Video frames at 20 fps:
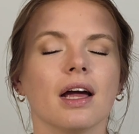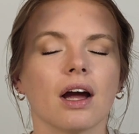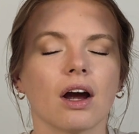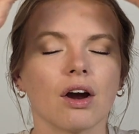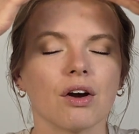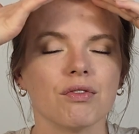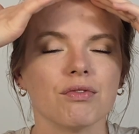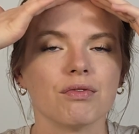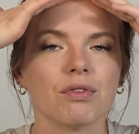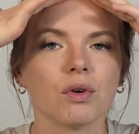
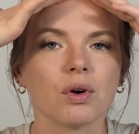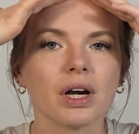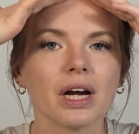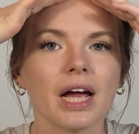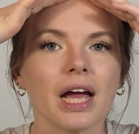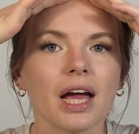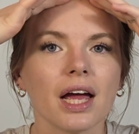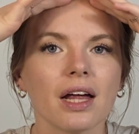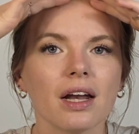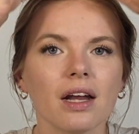our
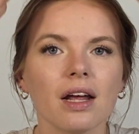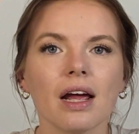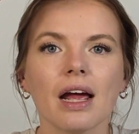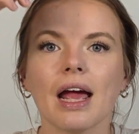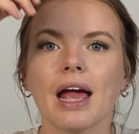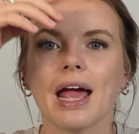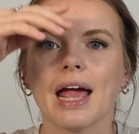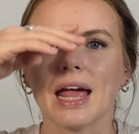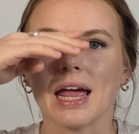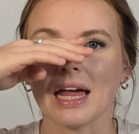forehead,
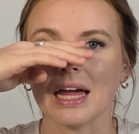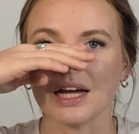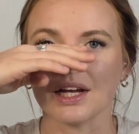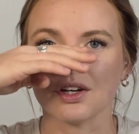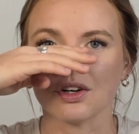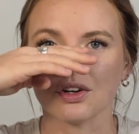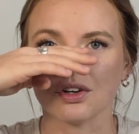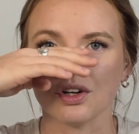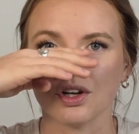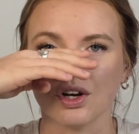
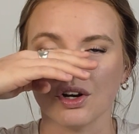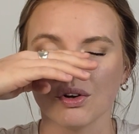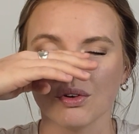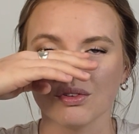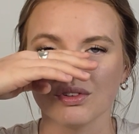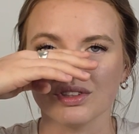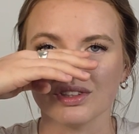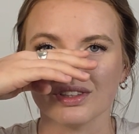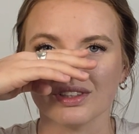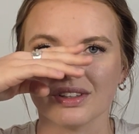and our
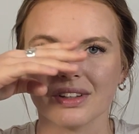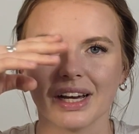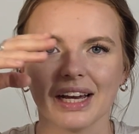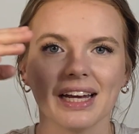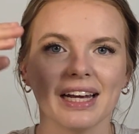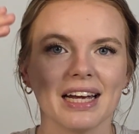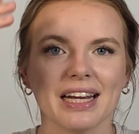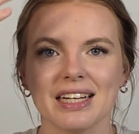nose, okay?